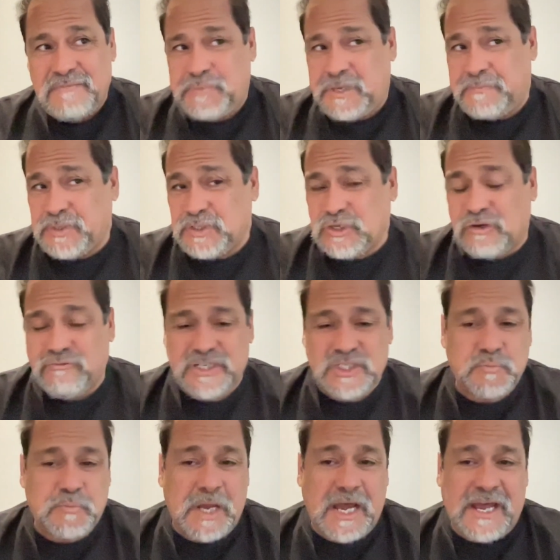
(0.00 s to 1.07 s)
People don't
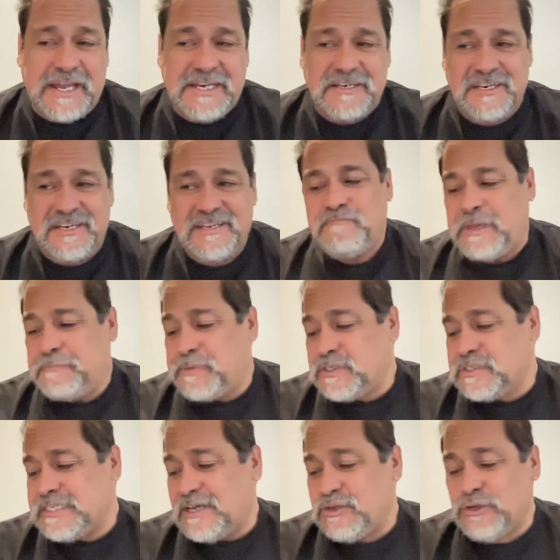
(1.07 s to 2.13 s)
respond.
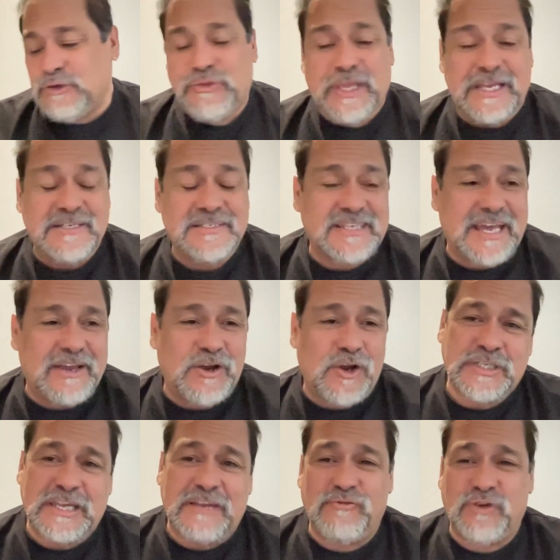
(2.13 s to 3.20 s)
People tell you things like, "Oh,
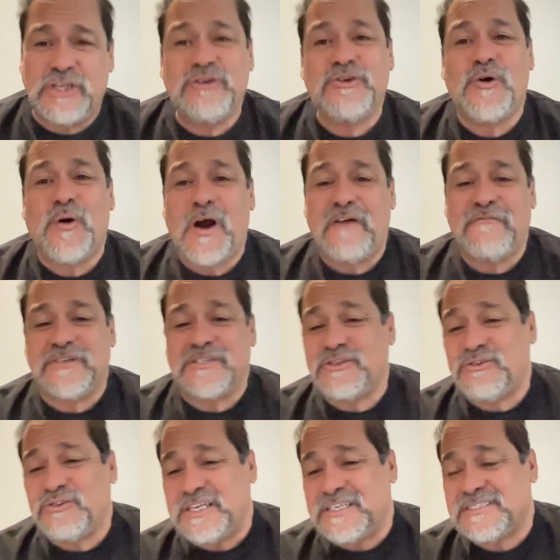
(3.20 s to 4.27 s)
Steve, when you go off and
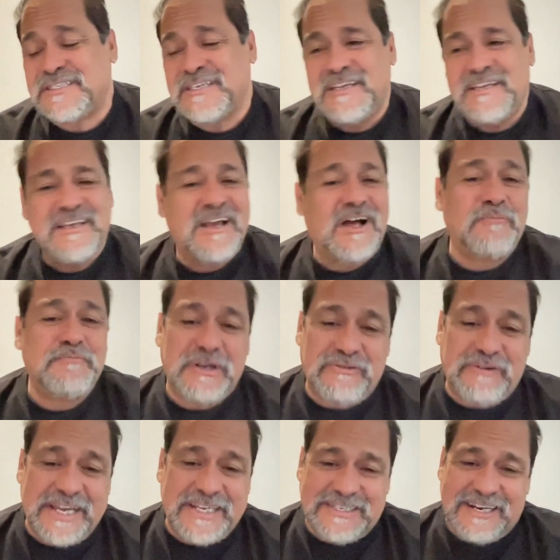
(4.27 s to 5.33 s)
do this, I'll be
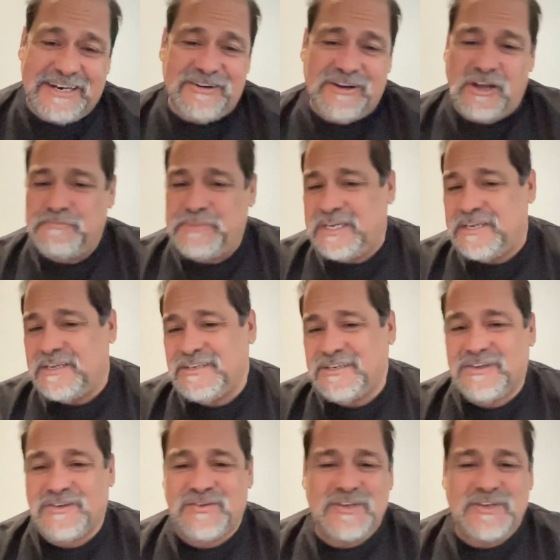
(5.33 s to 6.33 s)
right there. I'll be,